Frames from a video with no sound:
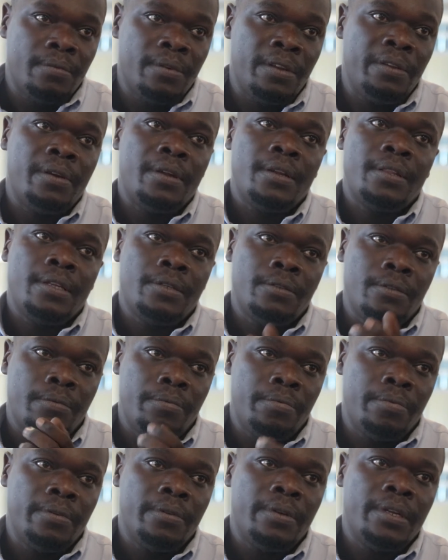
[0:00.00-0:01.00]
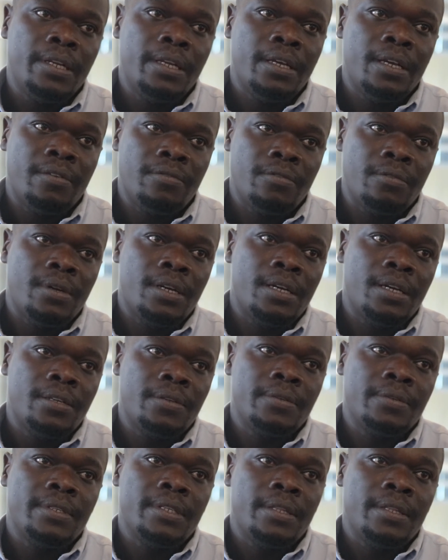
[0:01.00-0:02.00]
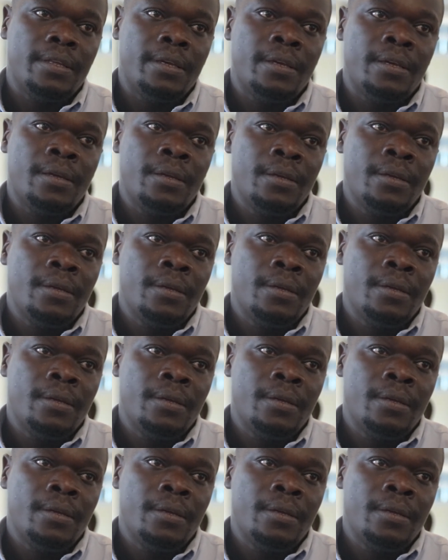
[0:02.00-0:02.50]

when you're at the top, you really have to work hard to stay there.